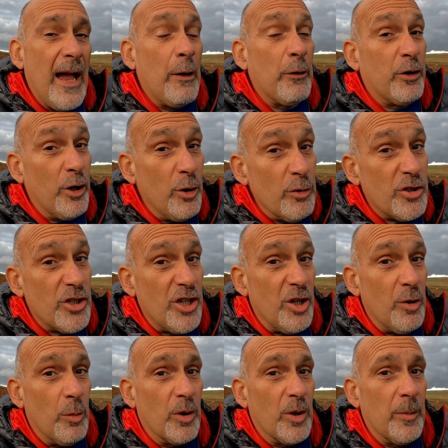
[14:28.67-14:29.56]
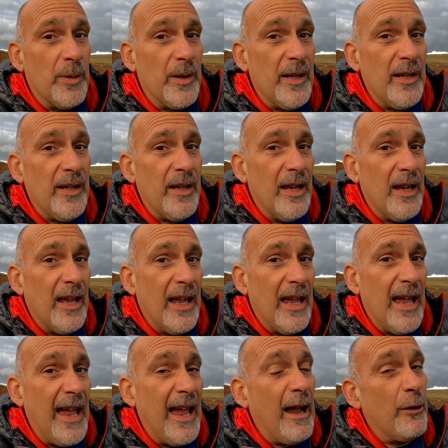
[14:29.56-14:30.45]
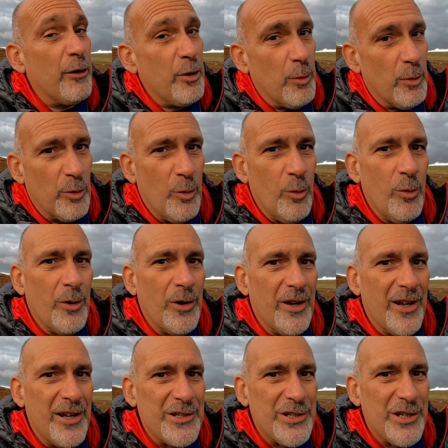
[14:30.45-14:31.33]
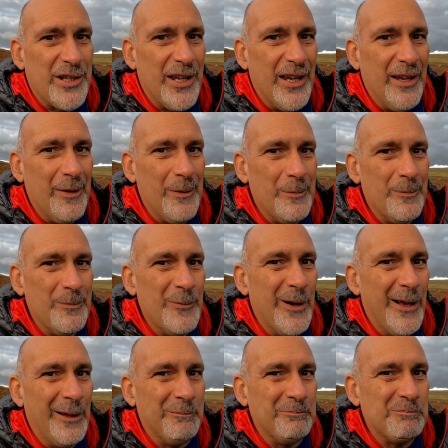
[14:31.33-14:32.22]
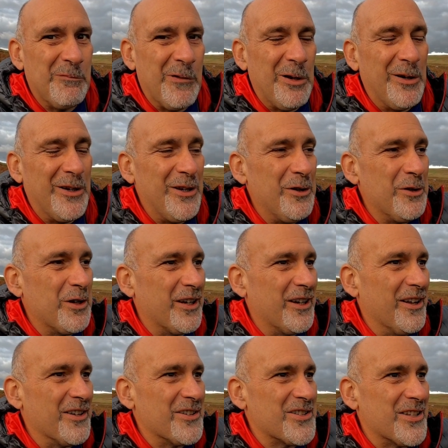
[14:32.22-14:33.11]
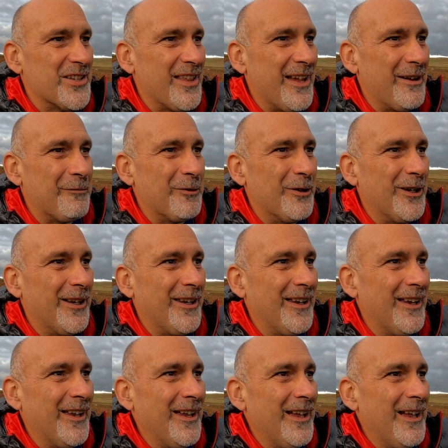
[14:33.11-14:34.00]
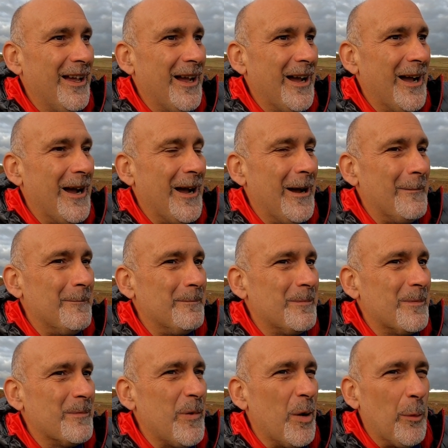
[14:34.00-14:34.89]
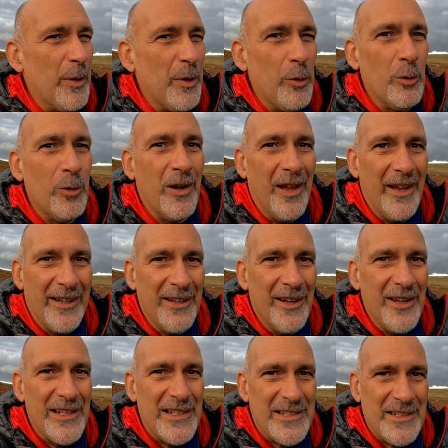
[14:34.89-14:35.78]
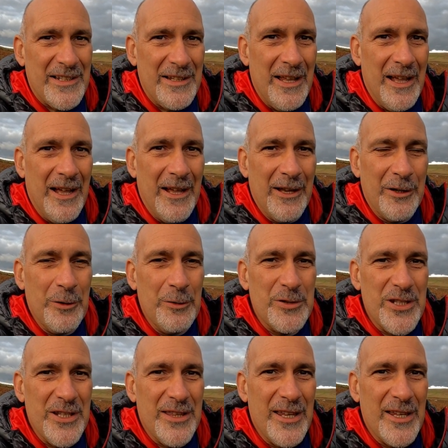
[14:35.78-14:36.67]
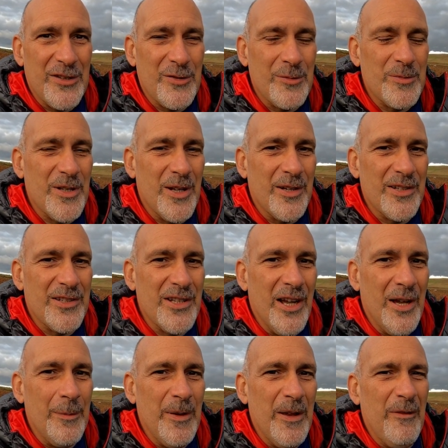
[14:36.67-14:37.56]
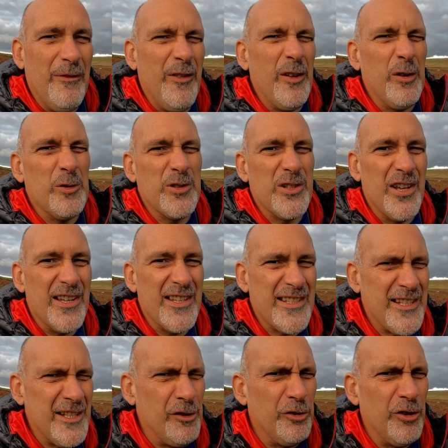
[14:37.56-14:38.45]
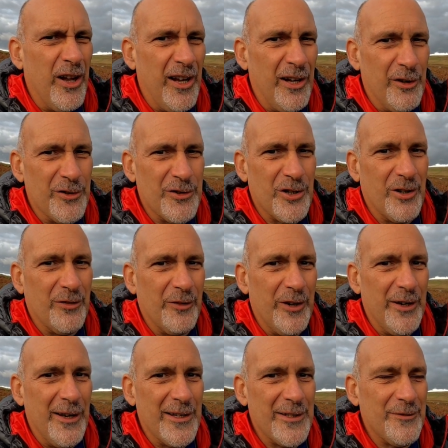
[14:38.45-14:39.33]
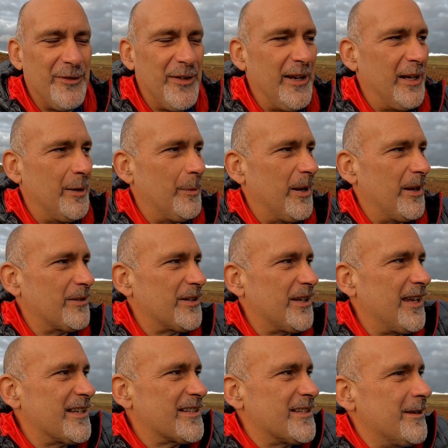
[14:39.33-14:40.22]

how Gucci you want to be, how you want to organise your kit, well, only you can answer that, really. But we all like nice Gucci things from time to time. It feels nice. Sil nylon's got a very nice feel about it,